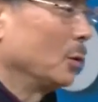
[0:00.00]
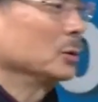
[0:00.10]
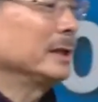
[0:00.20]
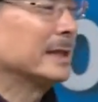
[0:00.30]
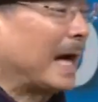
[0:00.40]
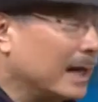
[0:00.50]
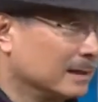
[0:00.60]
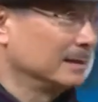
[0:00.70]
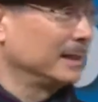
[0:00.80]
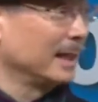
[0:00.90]
if this
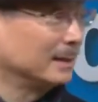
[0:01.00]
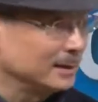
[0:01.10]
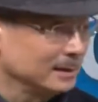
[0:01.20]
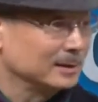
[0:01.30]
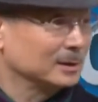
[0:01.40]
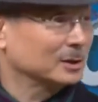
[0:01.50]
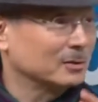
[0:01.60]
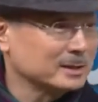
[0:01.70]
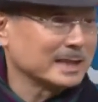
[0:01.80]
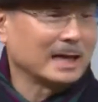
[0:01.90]
product is
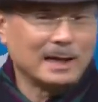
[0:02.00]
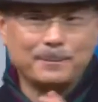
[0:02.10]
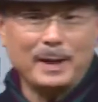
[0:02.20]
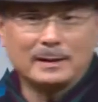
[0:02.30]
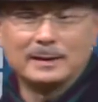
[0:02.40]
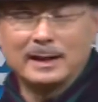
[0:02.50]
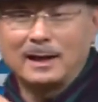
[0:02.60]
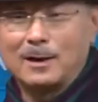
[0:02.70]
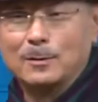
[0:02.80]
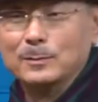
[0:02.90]
being sold at a lower
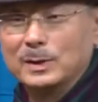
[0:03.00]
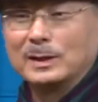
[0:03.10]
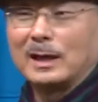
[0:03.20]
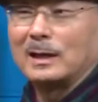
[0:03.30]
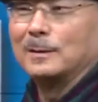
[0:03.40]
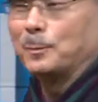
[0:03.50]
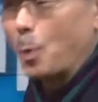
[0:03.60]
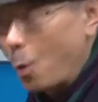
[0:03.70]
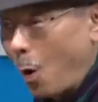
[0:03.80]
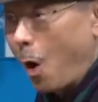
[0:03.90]
price somewhere
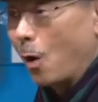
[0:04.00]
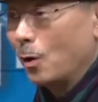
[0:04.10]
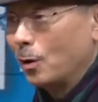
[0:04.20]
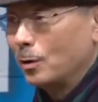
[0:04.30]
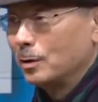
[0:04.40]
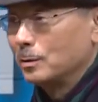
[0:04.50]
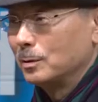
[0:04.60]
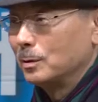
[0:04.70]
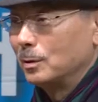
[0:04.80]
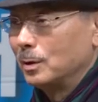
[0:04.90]
else.
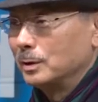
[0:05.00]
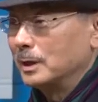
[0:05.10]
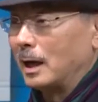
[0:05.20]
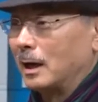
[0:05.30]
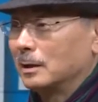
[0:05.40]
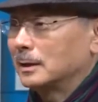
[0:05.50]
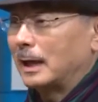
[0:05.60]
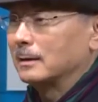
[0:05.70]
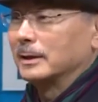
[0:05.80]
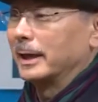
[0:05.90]
If
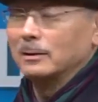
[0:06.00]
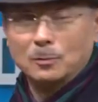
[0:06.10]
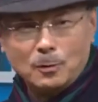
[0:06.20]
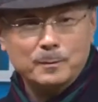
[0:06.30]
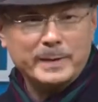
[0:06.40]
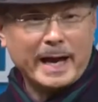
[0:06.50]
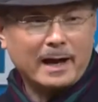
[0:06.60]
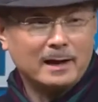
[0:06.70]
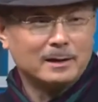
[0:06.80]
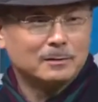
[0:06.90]
these two conditions are
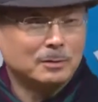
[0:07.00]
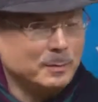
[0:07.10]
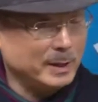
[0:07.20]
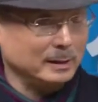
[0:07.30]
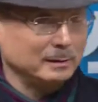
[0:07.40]
fulfilled,